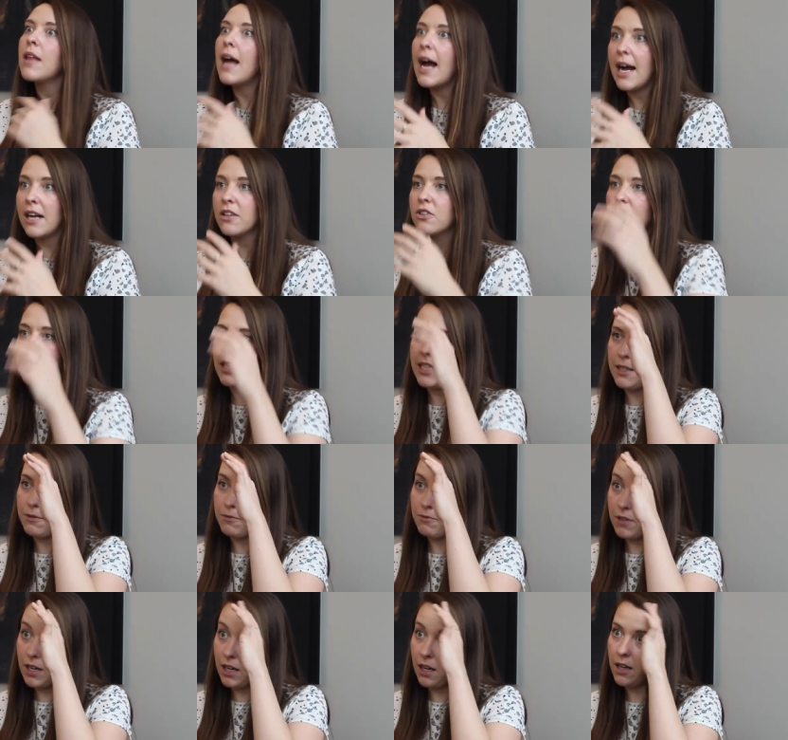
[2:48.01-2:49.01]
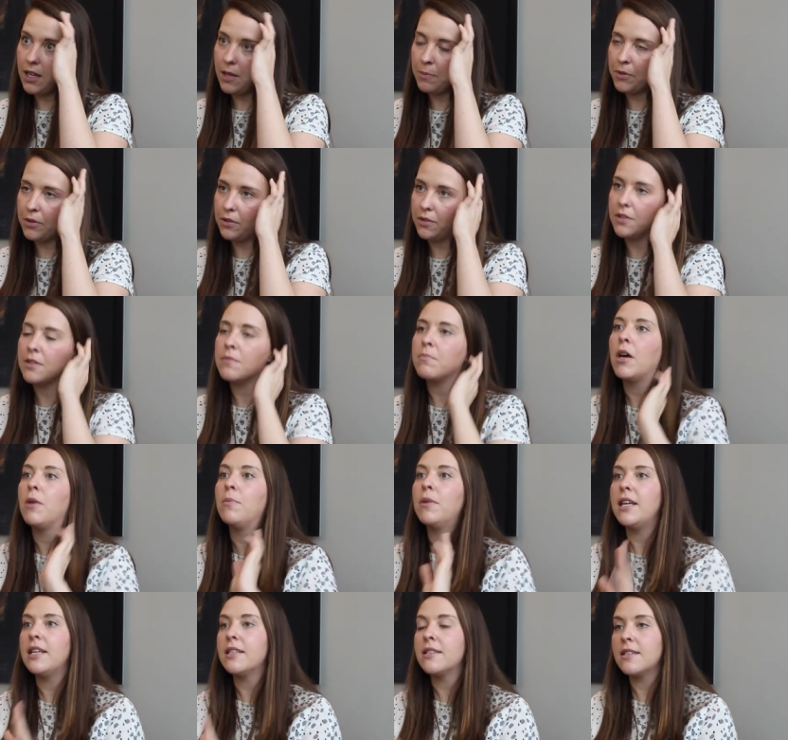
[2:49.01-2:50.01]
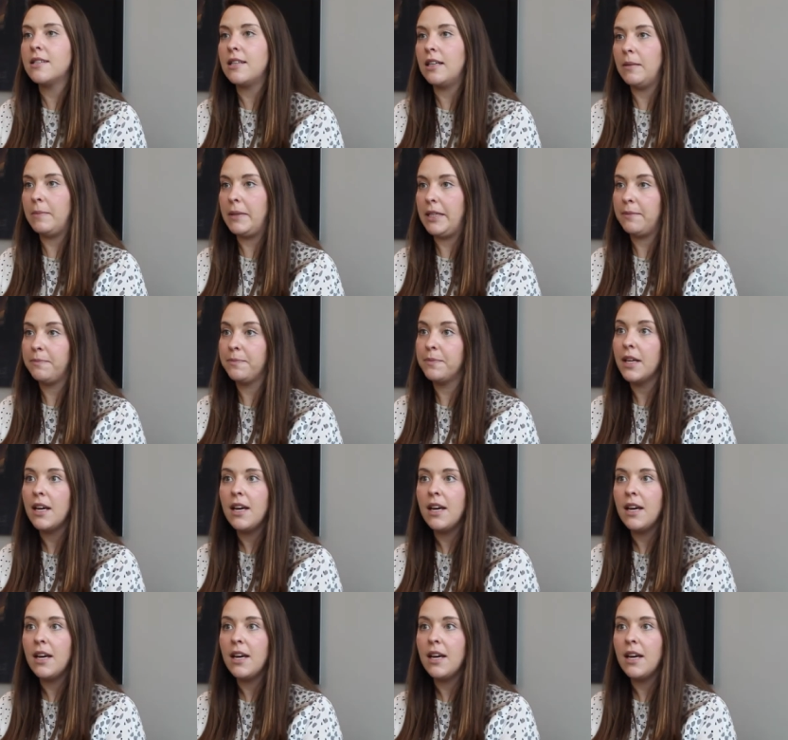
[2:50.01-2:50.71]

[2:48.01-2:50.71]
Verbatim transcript: actually reliable, at the moment it's still a bit